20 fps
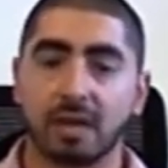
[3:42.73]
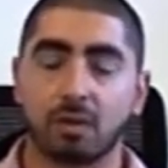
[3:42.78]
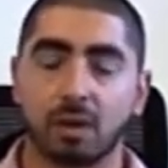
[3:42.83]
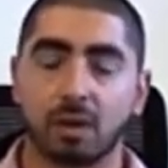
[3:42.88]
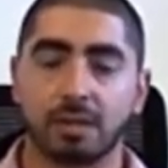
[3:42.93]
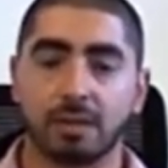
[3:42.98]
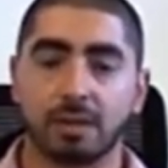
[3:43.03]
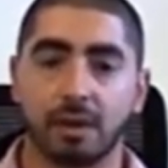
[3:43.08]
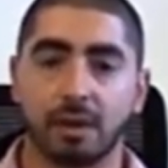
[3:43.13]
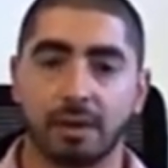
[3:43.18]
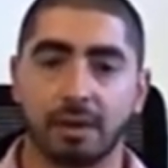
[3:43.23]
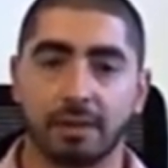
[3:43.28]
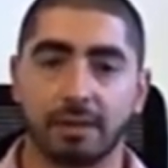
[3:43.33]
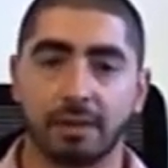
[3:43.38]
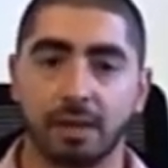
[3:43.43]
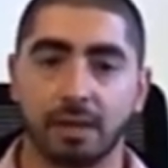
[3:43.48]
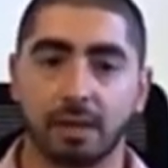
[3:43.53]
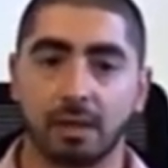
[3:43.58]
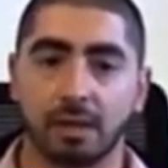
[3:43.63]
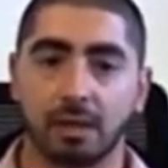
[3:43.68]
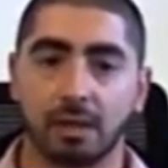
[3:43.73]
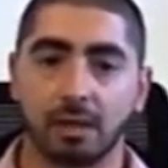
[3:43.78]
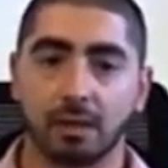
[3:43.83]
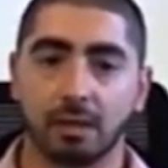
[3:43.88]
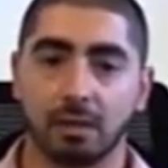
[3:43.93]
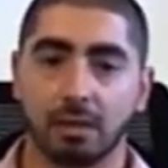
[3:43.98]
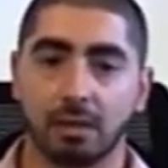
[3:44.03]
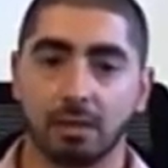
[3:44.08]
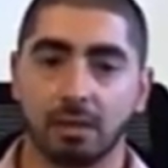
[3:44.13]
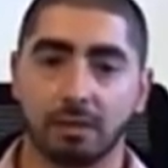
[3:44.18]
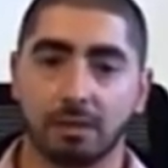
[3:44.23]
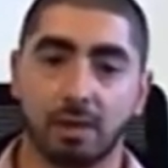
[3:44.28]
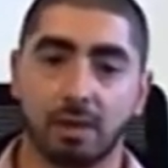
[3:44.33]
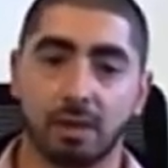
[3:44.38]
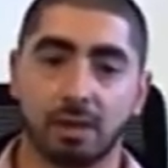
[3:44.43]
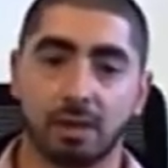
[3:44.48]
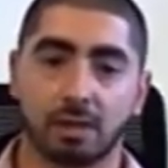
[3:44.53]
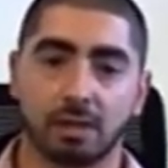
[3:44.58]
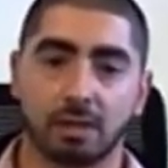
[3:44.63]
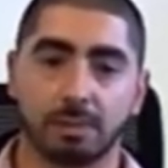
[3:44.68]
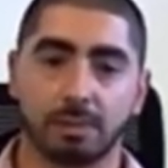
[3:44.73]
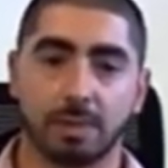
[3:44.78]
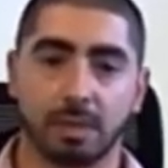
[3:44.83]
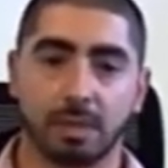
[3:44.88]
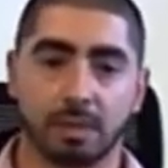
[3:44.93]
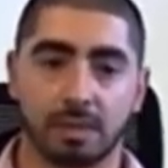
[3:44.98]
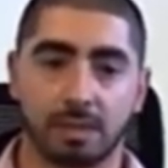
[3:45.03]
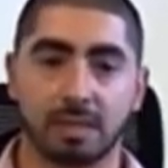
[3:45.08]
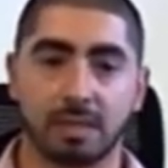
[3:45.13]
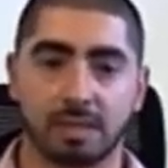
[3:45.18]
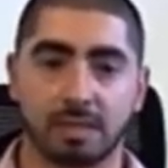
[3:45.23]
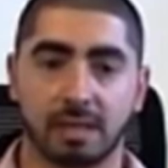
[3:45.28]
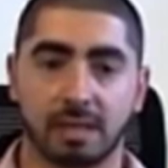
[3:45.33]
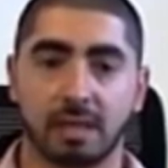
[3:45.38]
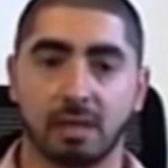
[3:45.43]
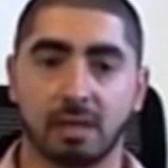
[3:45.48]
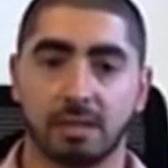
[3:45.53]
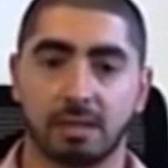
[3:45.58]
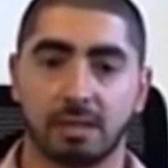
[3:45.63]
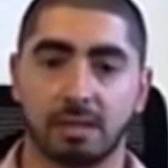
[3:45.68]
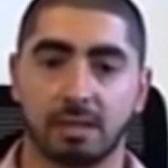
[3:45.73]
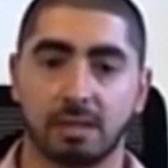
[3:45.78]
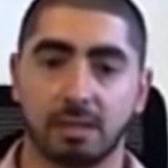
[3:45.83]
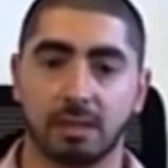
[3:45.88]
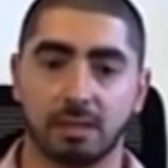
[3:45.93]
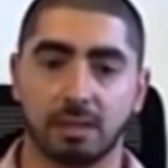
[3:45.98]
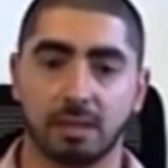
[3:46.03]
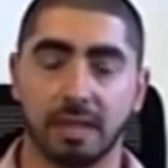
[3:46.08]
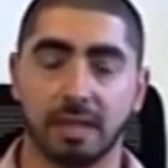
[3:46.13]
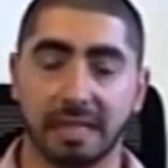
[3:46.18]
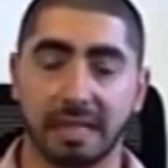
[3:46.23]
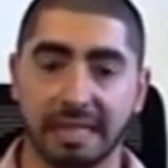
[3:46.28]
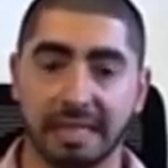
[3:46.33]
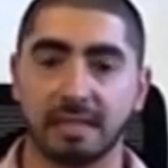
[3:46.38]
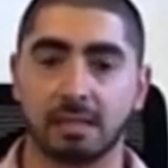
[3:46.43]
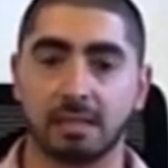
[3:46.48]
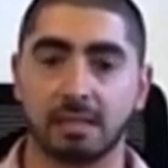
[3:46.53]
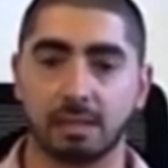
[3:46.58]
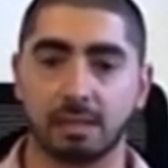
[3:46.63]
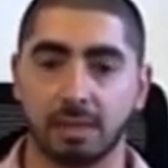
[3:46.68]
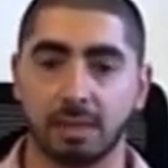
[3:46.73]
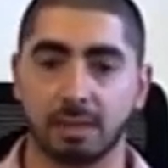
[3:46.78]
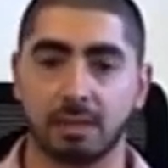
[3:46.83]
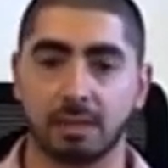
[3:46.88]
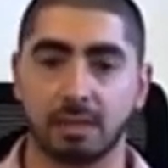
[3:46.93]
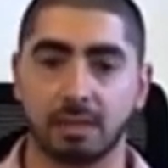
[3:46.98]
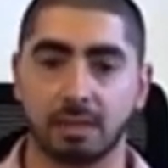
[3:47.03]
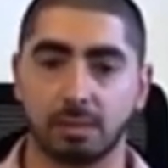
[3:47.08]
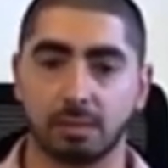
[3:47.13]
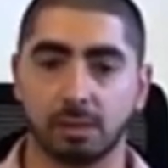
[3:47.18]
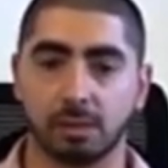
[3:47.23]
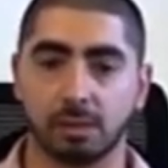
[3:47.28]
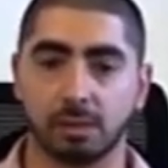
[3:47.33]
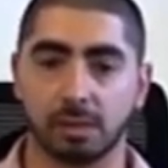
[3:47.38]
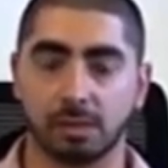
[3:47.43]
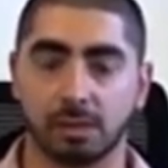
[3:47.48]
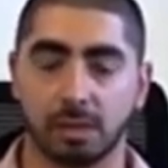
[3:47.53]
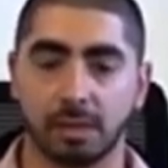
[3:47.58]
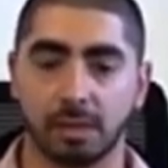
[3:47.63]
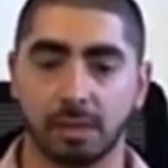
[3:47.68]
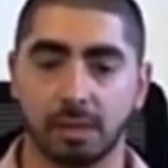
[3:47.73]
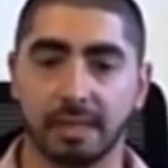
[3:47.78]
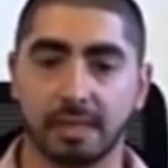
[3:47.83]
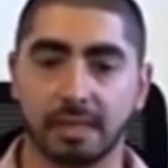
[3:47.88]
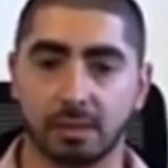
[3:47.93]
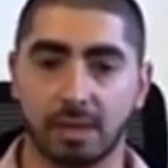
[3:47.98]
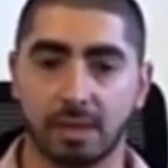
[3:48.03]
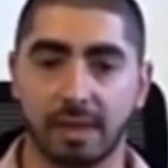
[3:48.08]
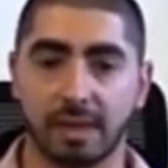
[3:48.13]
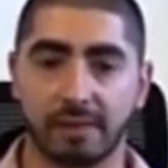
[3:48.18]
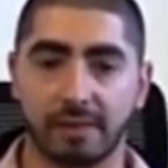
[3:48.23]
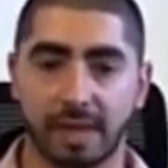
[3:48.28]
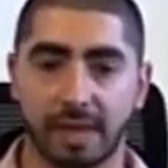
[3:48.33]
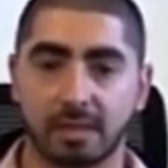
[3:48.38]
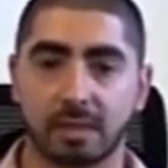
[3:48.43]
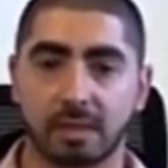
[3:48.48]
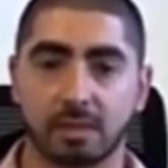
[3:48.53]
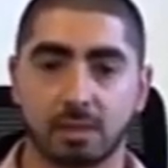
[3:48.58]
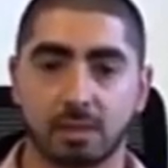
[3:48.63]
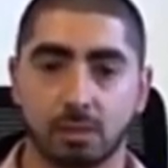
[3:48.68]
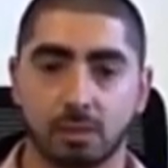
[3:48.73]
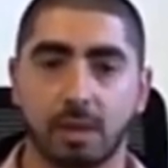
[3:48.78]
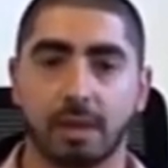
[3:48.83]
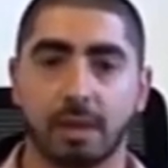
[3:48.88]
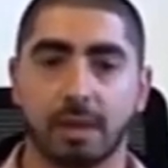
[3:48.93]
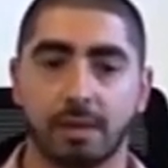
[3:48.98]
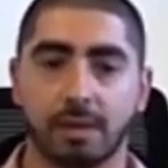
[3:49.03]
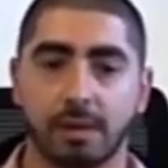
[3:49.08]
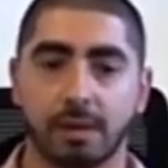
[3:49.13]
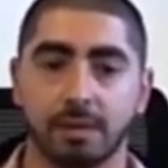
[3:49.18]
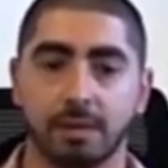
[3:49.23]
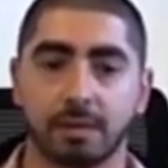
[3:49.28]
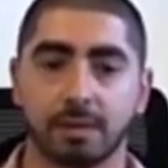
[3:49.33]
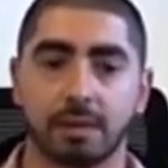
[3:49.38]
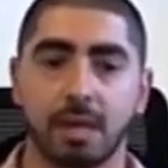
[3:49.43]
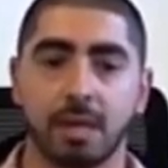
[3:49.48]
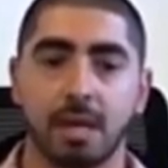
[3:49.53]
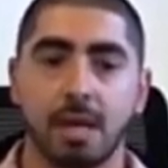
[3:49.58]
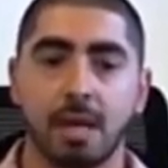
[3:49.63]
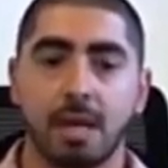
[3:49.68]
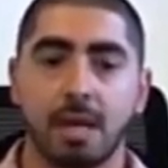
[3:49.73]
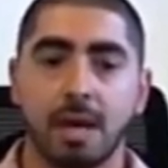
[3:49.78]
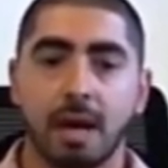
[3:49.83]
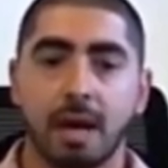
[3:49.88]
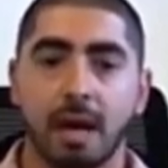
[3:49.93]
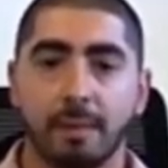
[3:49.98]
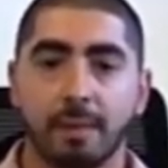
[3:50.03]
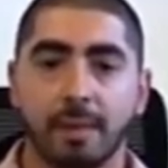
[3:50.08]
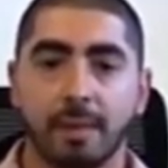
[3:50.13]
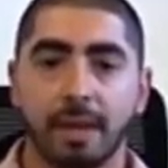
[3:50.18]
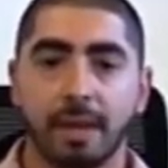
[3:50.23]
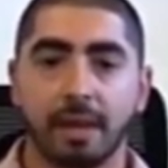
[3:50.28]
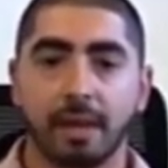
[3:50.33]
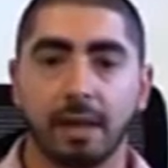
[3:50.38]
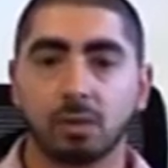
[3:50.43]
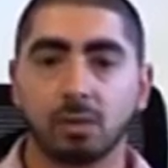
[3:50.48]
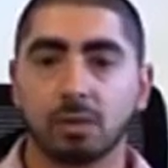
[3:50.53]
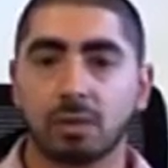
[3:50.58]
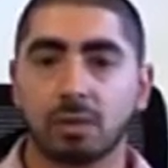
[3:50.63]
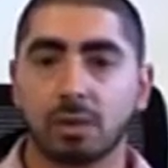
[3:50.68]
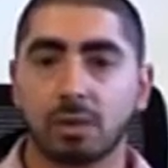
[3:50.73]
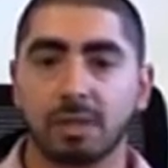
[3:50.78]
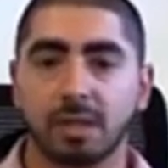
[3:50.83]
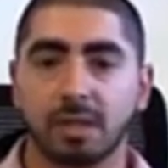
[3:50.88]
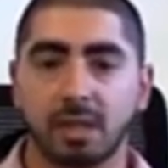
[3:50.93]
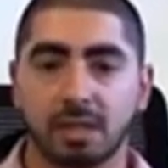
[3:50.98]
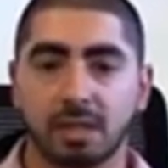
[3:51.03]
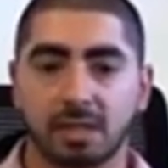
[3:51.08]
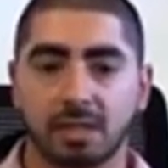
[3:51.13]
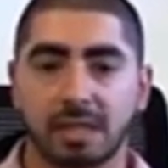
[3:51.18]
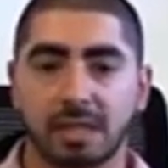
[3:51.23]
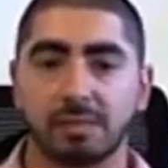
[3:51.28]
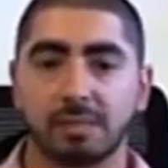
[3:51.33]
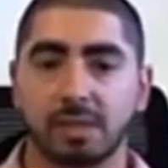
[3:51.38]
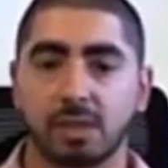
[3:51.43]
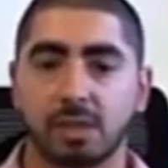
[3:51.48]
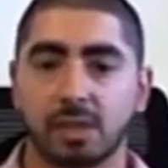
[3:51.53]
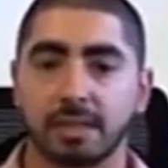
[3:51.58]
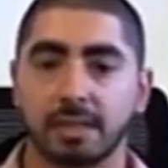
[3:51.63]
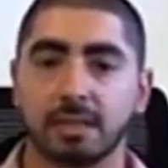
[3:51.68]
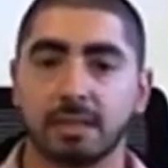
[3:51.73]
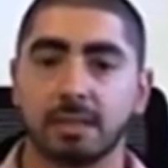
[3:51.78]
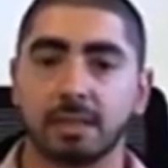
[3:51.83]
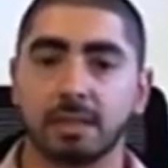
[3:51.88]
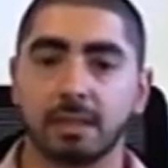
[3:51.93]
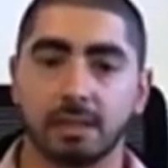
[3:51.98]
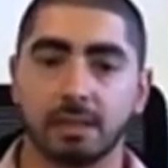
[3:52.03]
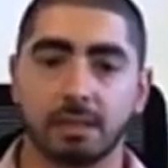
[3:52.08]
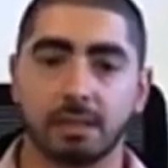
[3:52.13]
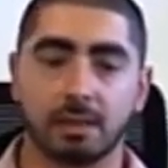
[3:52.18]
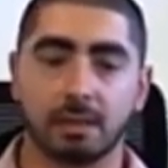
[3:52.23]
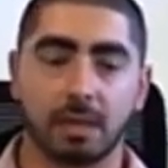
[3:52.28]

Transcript: That's one of the key criteria, I think, in defining a satellite city. It needs to be accessible and needs to have access to other areas. And also an established identity.